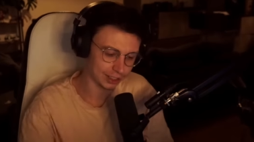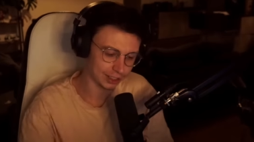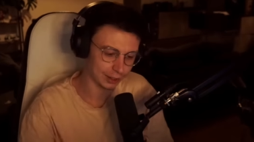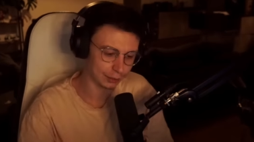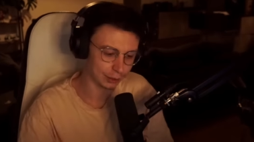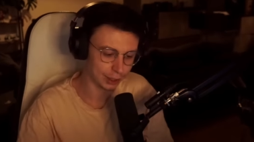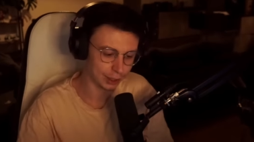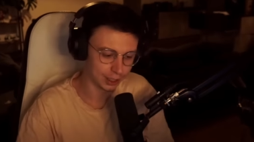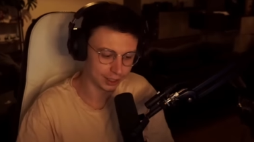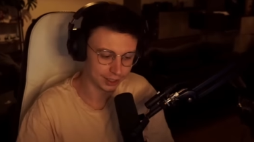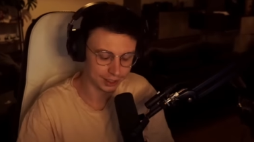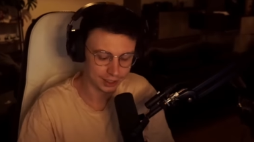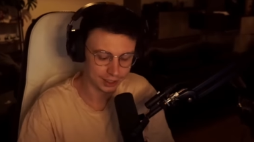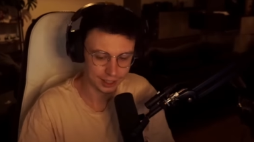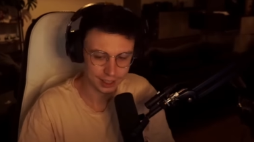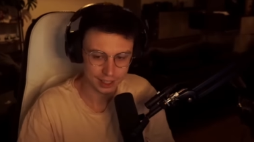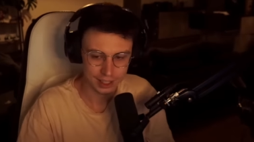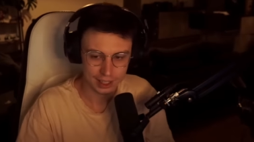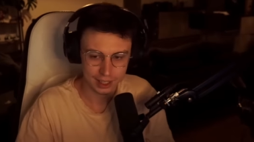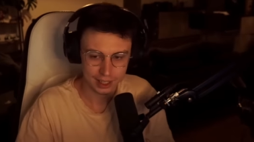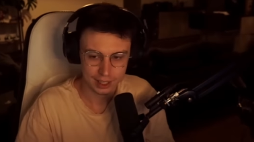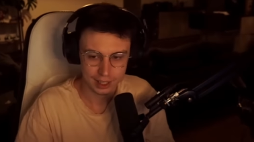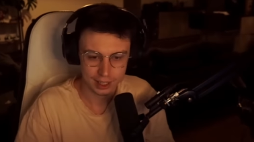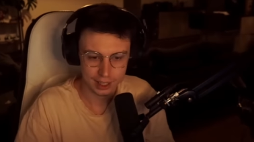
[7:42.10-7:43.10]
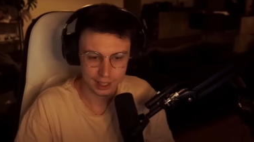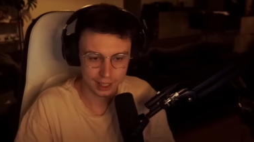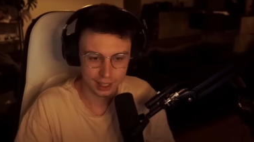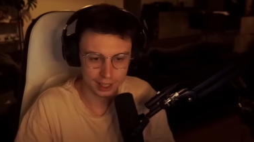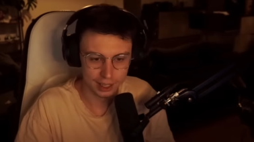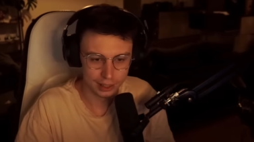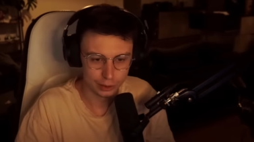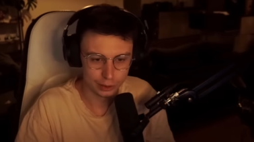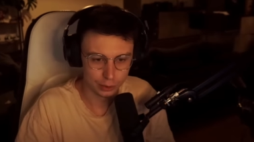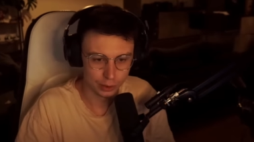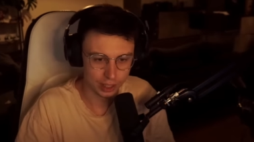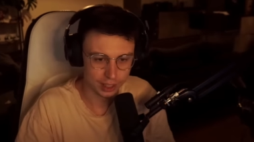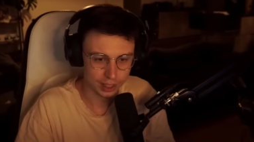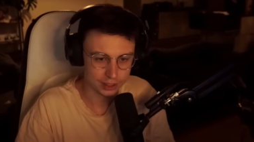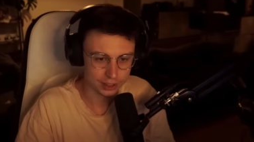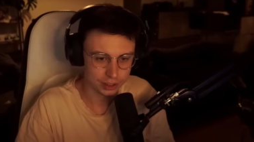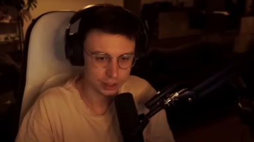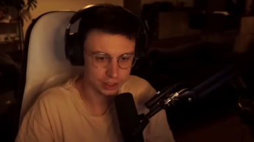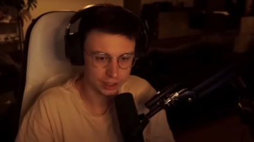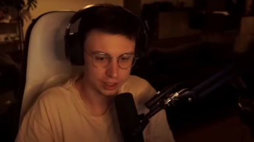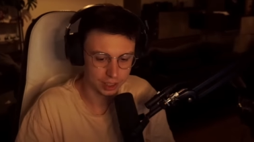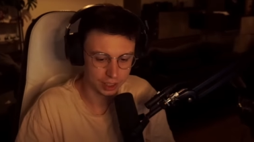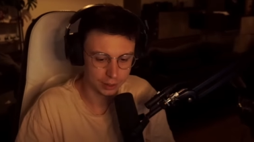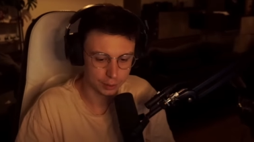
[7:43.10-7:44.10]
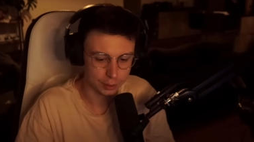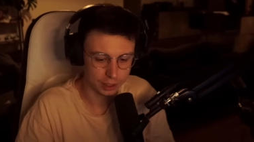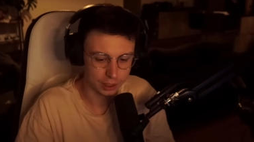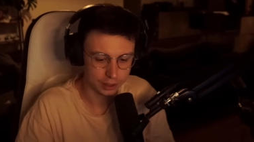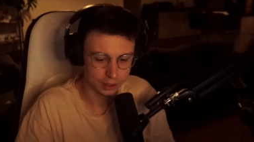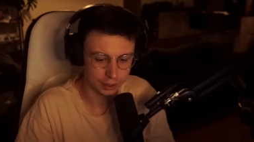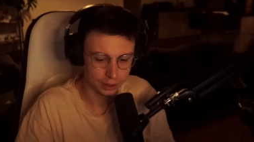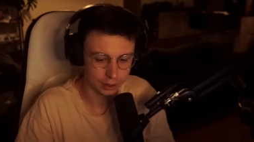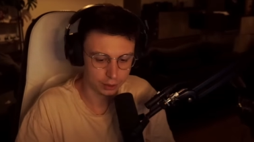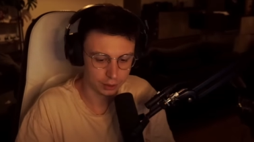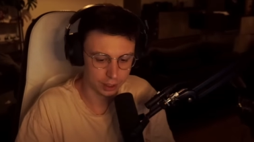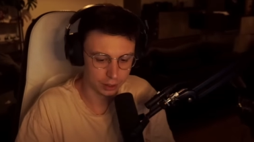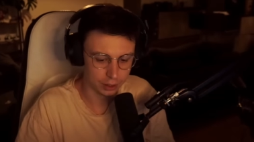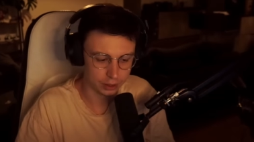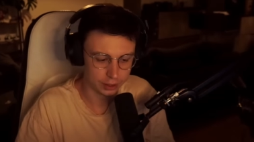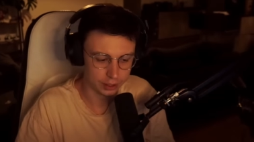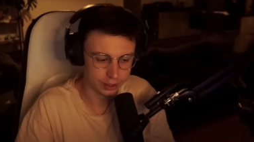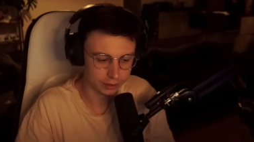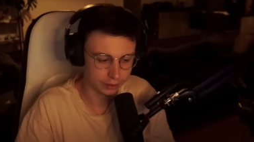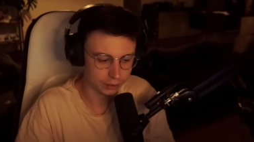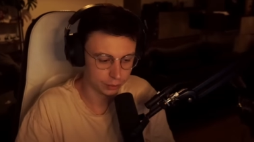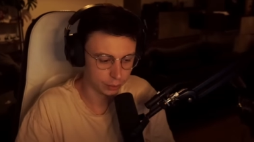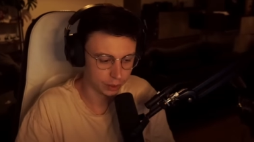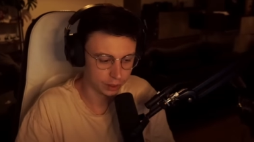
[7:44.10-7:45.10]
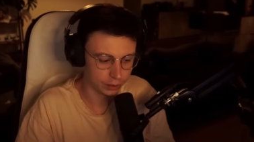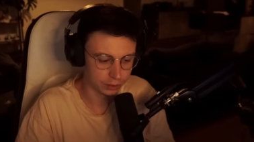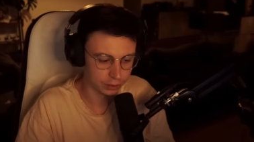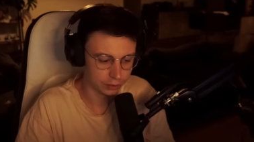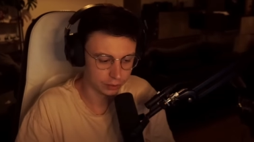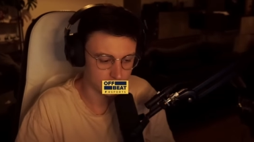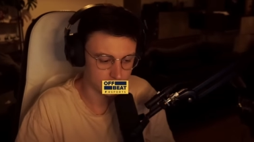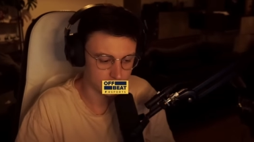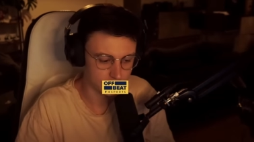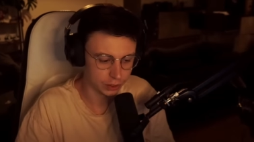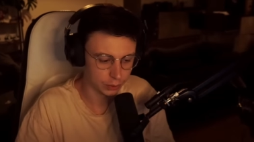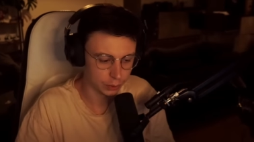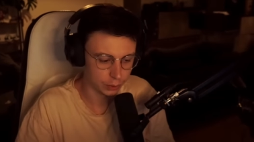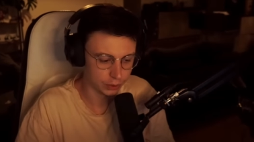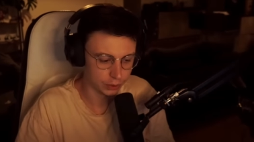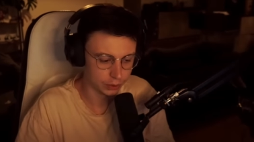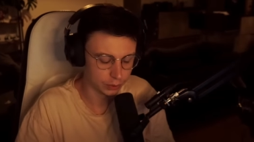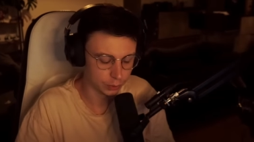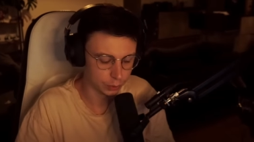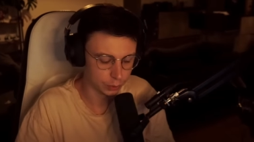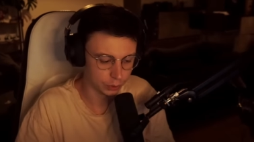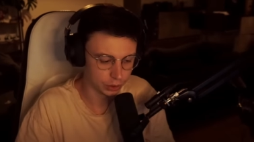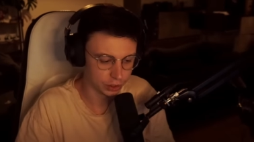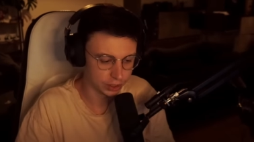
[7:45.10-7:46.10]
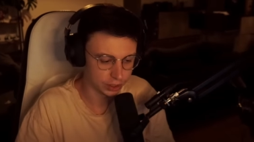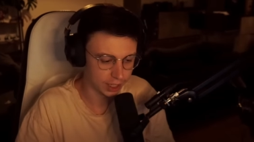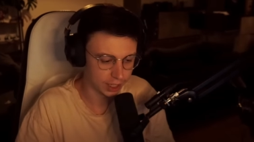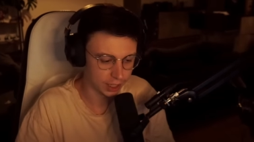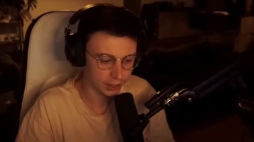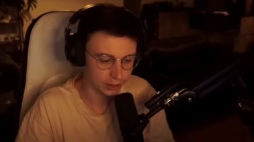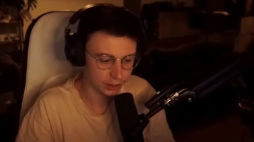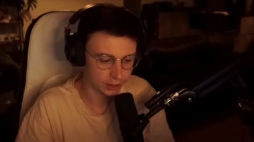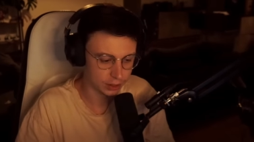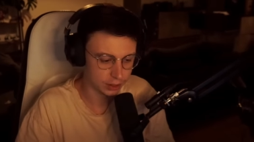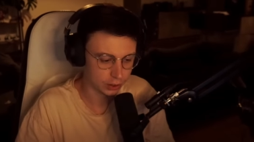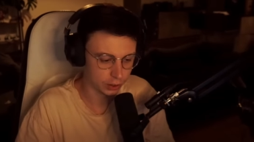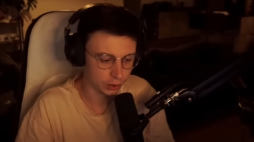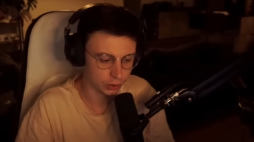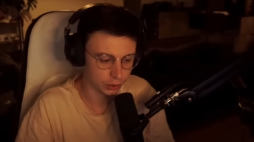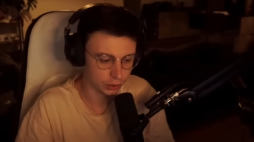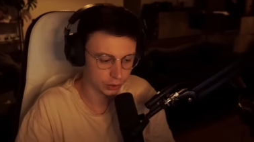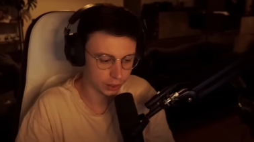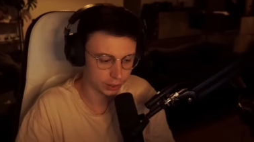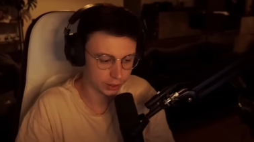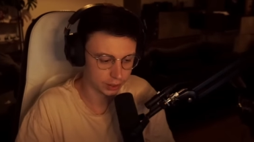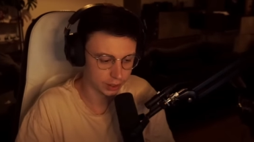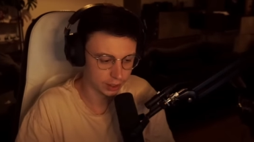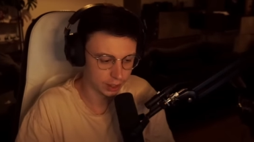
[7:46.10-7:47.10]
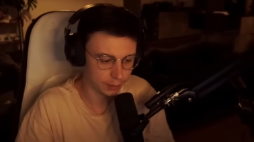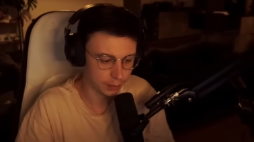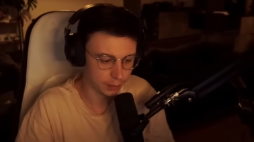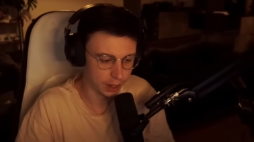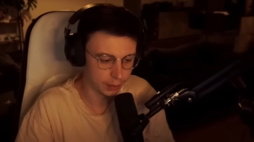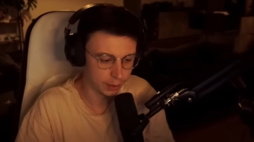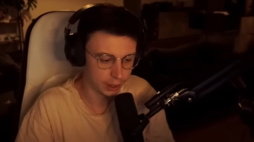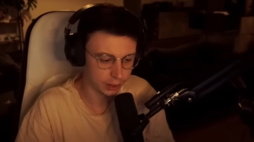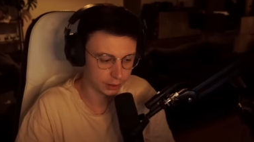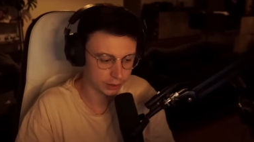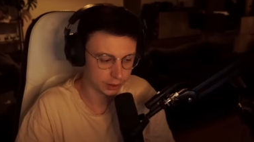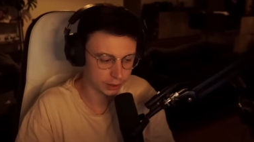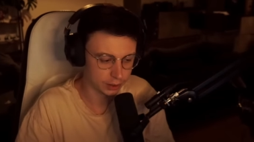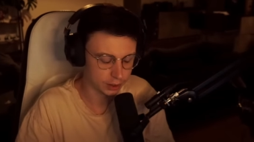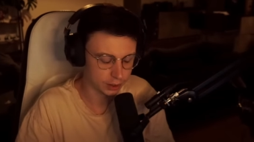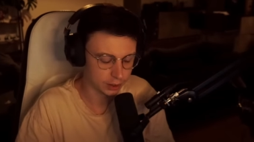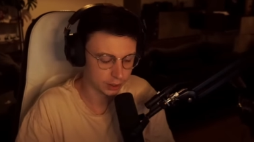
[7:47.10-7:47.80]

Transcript: at everything. Uh, you guys just kick me or I'll leave, whatever the f you want. We'll just cancel this contract and I'm, I'm out.